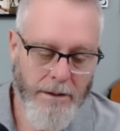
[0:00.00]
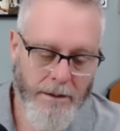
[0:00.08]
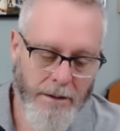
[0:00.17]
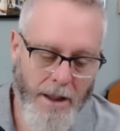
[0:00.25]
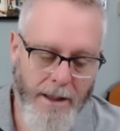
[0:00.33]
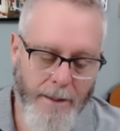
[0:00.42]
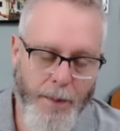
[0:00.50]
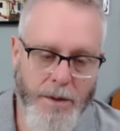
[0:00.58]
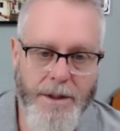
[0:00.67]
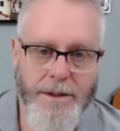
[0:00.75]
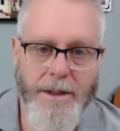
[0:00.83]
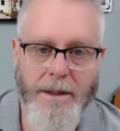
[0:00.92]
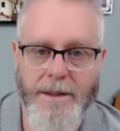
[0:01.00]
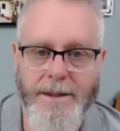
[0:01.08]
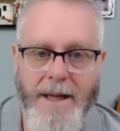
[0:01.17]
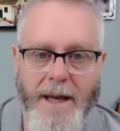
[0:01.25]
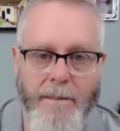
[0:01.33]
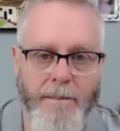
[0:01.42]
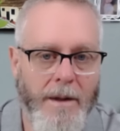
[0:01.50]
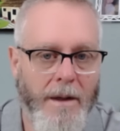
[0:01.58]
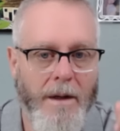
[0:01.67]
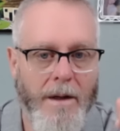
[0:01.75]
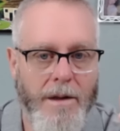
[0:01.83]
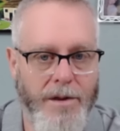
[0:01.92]
kind of puts us in the same
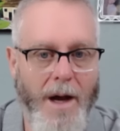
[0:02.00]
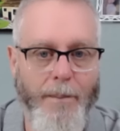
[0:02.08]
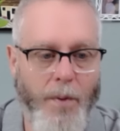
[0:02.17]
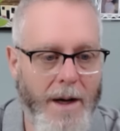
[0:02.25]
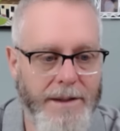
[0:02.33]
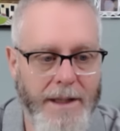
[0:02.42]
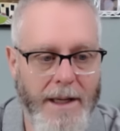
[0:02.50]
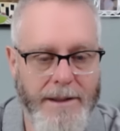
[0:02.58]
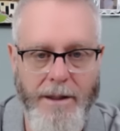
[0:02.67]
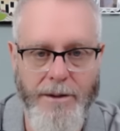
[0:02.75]
thought process here